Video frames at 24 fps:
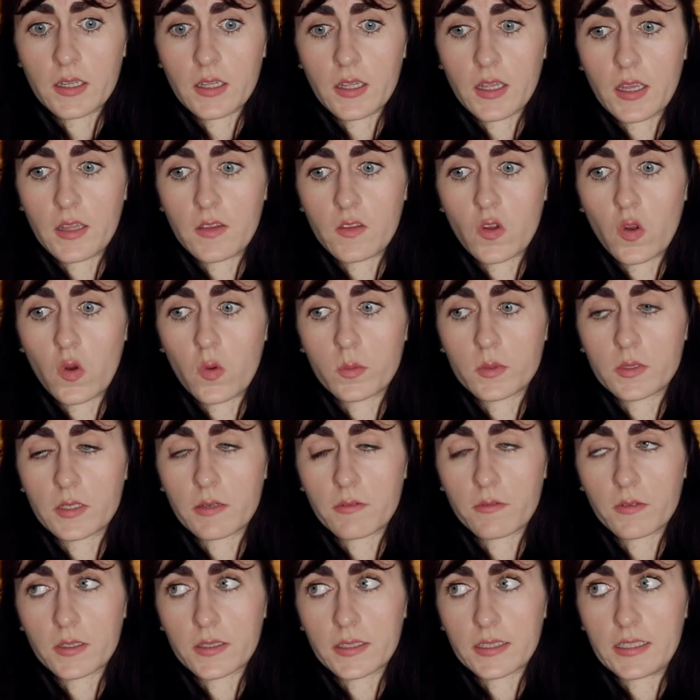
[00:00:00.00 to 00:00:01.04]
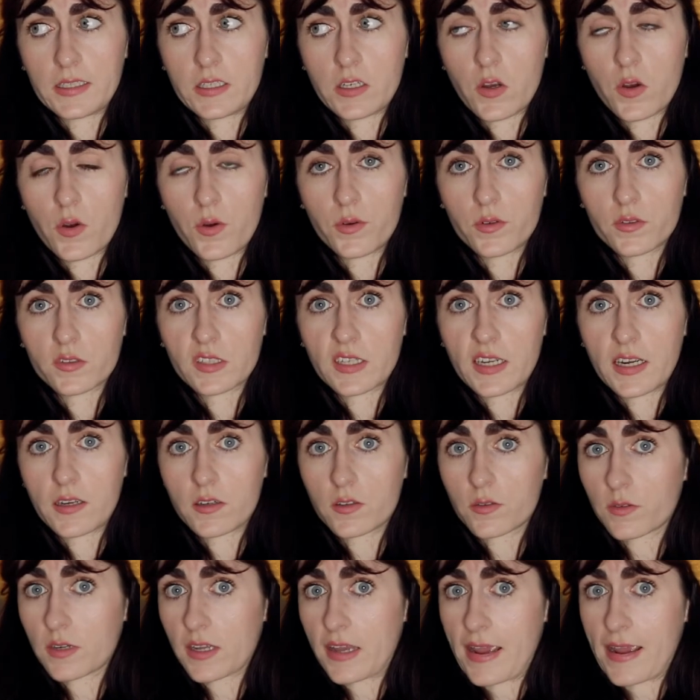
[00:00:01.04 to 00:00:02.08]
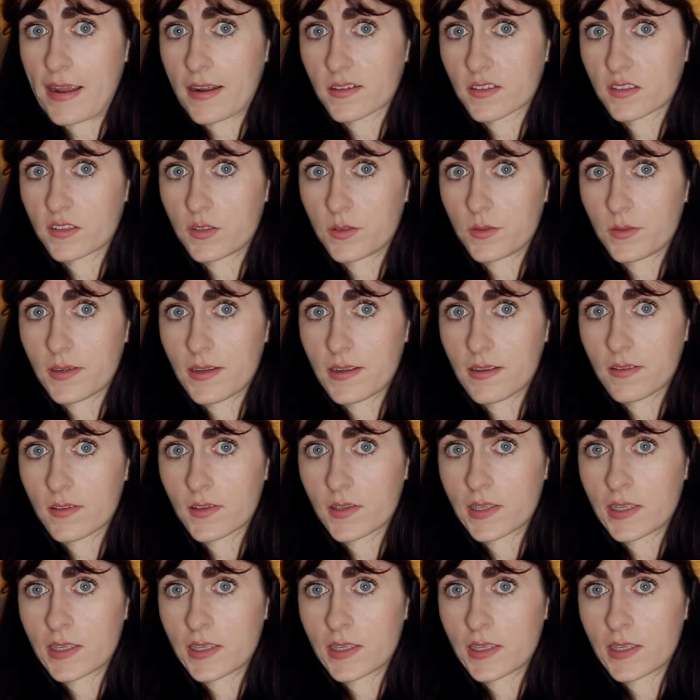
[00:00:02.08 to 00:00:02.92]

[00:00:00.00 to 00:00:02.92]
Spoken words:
and nobody really knows how to react to it.